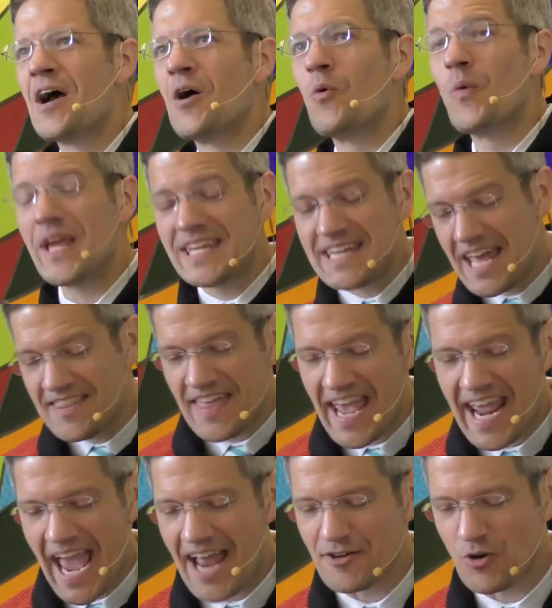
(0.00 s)
When they
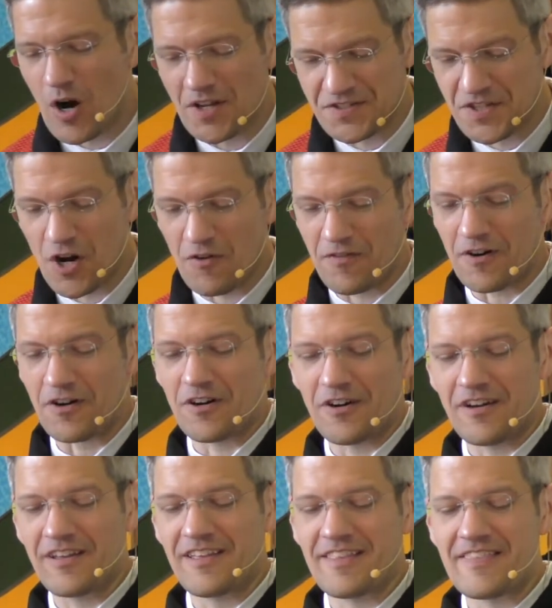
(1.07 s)
had crossed over,
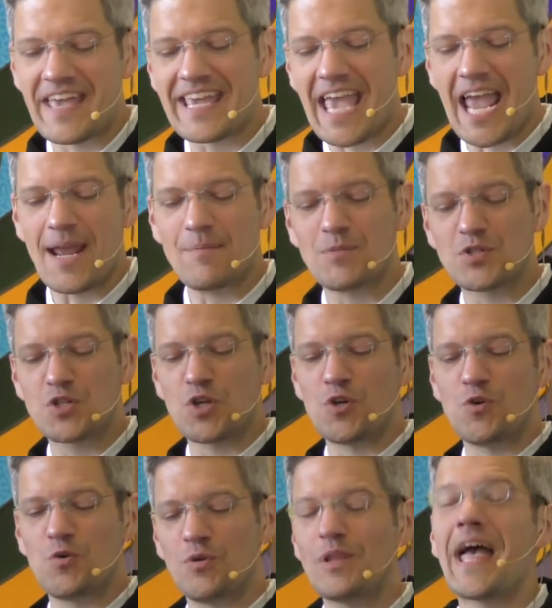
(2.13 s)
they came
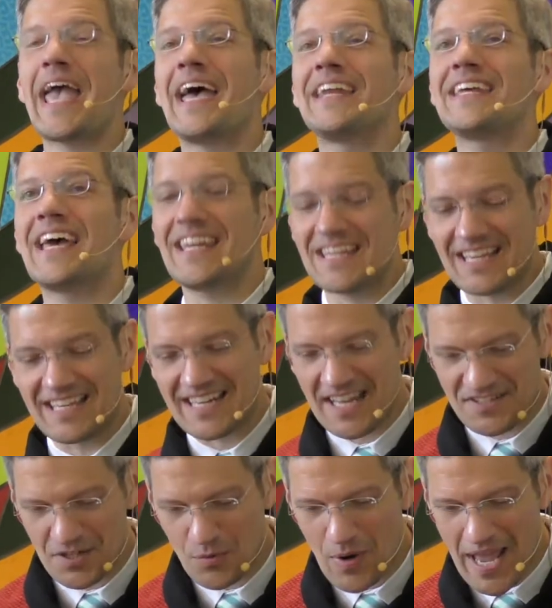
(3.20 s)
to land at
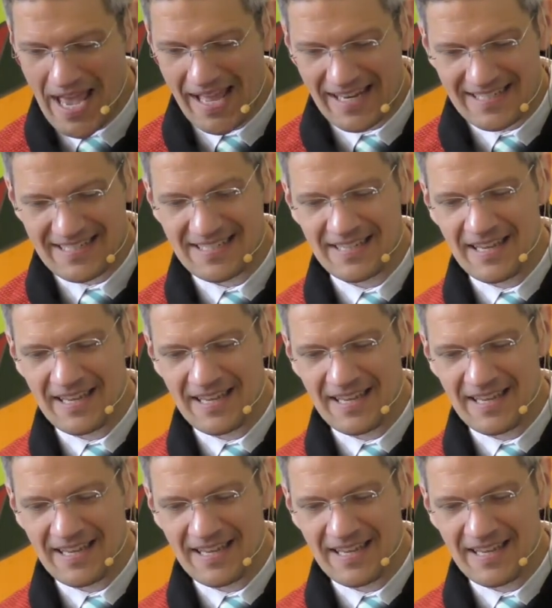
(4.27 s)
Gennesaret